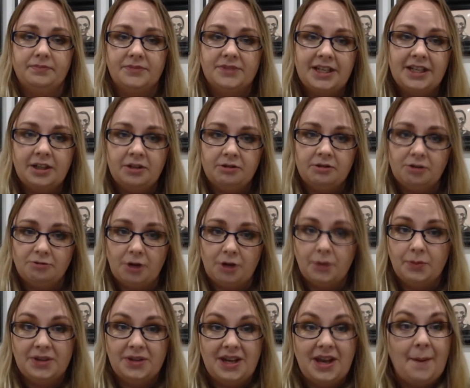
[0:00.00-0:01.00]
tinker
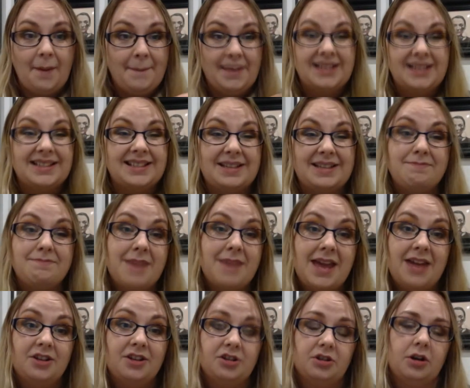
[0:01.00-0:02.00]
around with it and basically
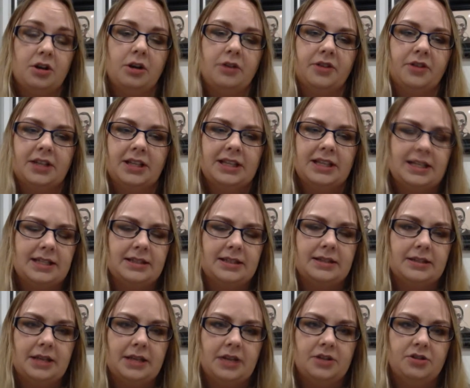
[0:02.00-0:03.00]
make sure that it
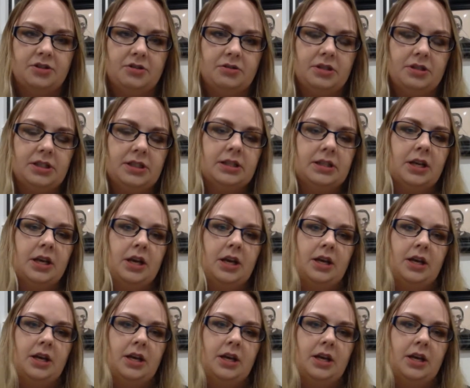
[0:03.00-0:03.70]
isn't dangerous.